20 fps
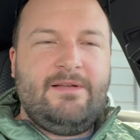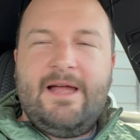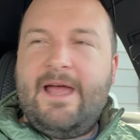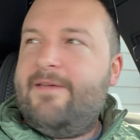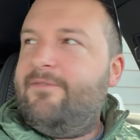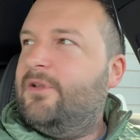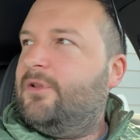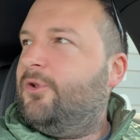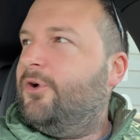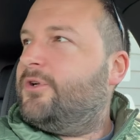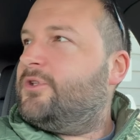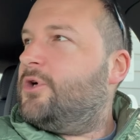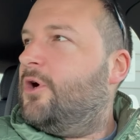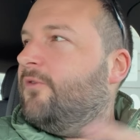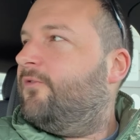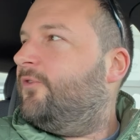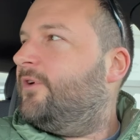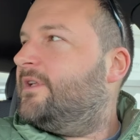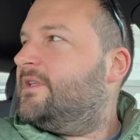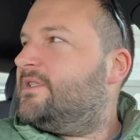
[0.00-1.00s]
I haven't looked
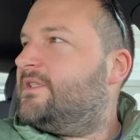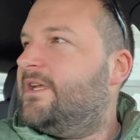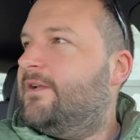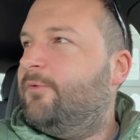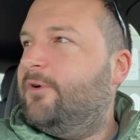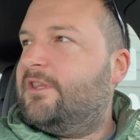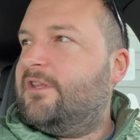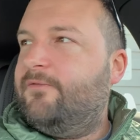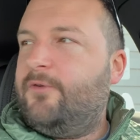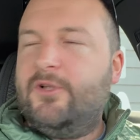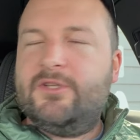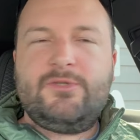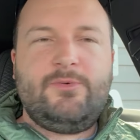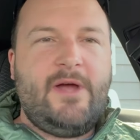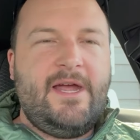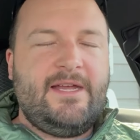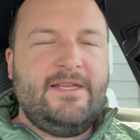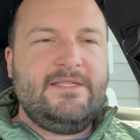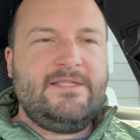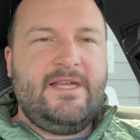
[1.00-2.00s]
over and seen what the
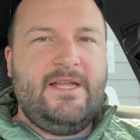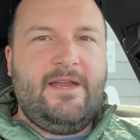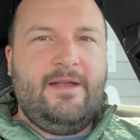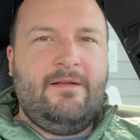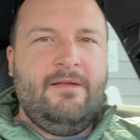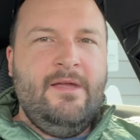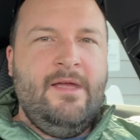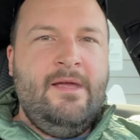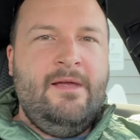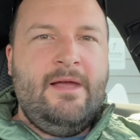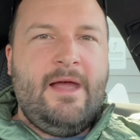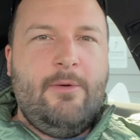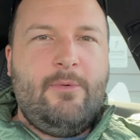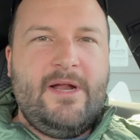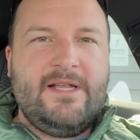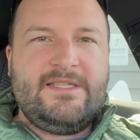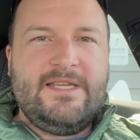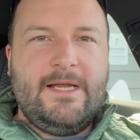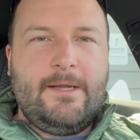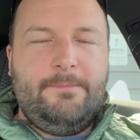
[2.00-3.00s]
Volkswagen's getting. I
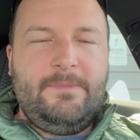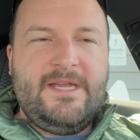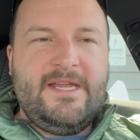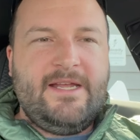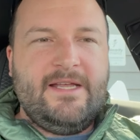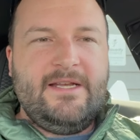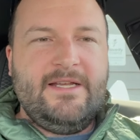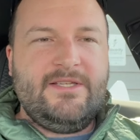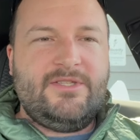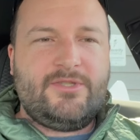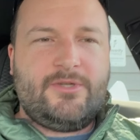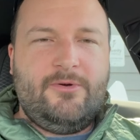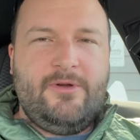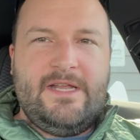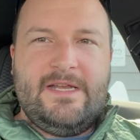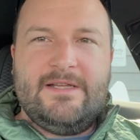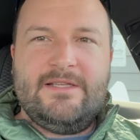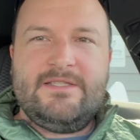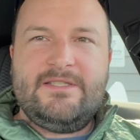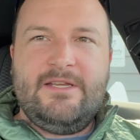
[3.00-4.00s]
want to take a peek at his screen
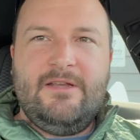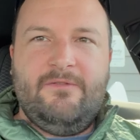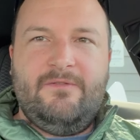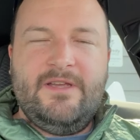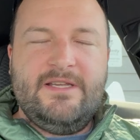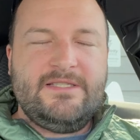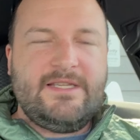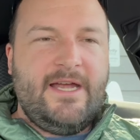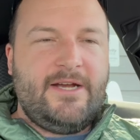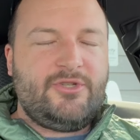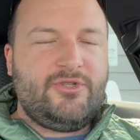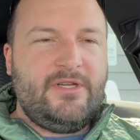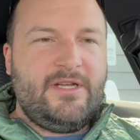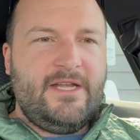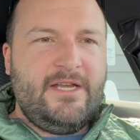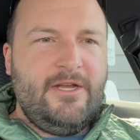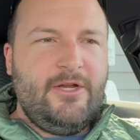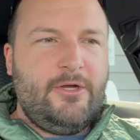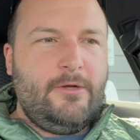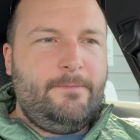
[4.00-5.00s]
and see if he's actually
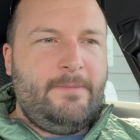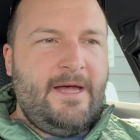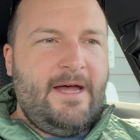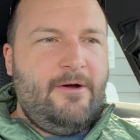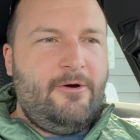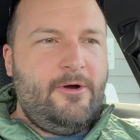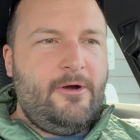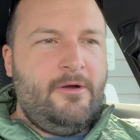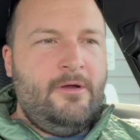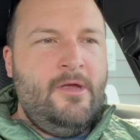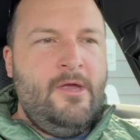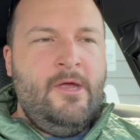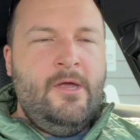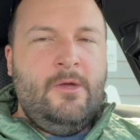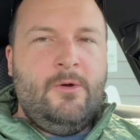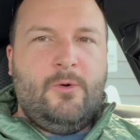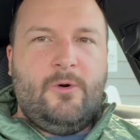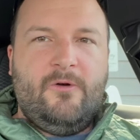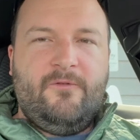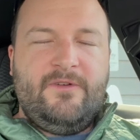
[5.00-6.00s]
getting good power
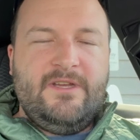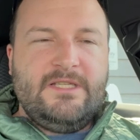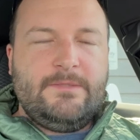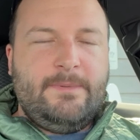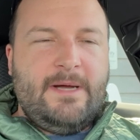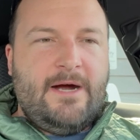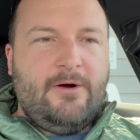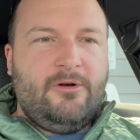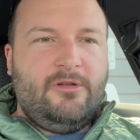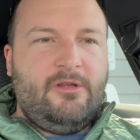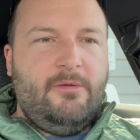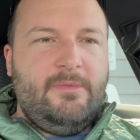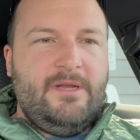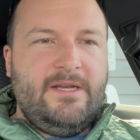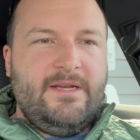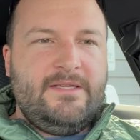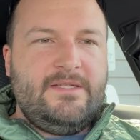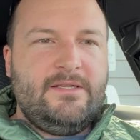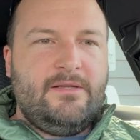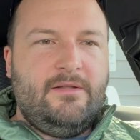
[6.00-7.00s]
or if he's power
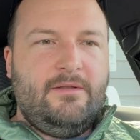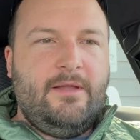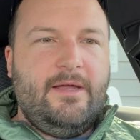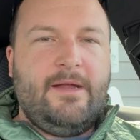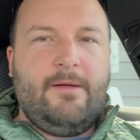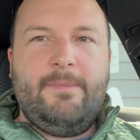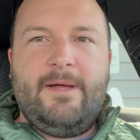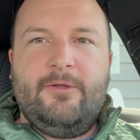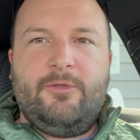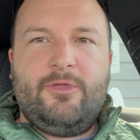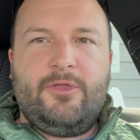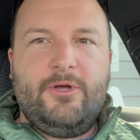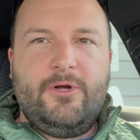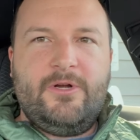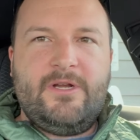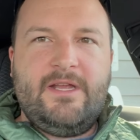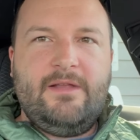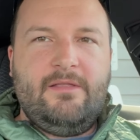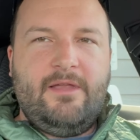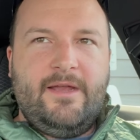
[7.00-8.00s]
limited to like about
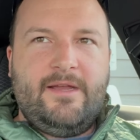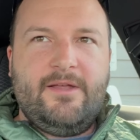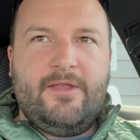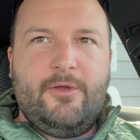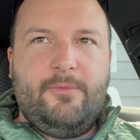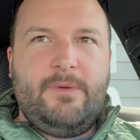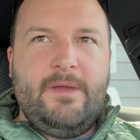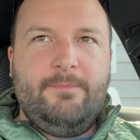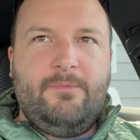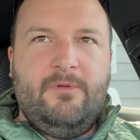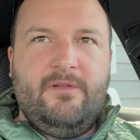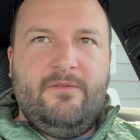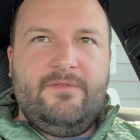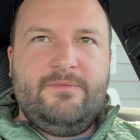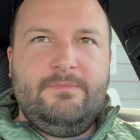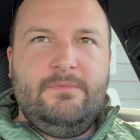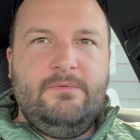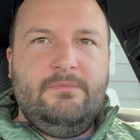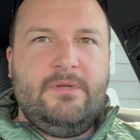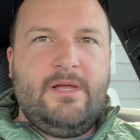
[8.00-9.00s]
30 like other people have
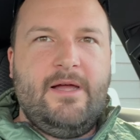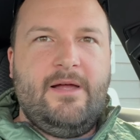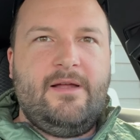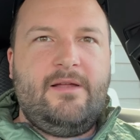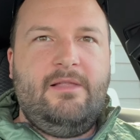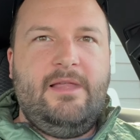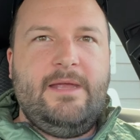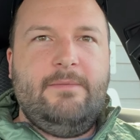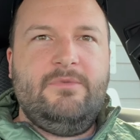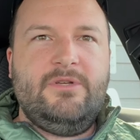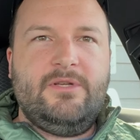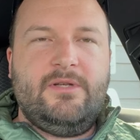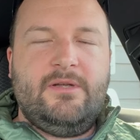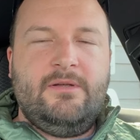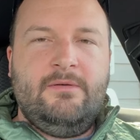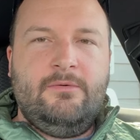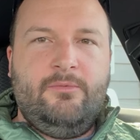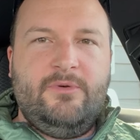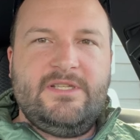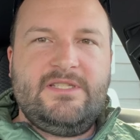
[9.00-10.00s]
uh, claimed to
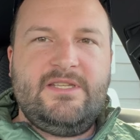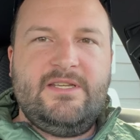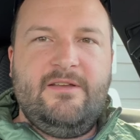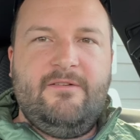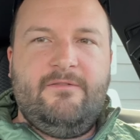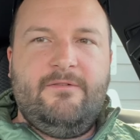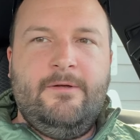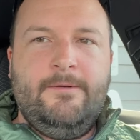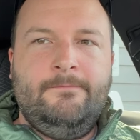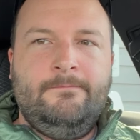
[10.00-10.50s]
receive.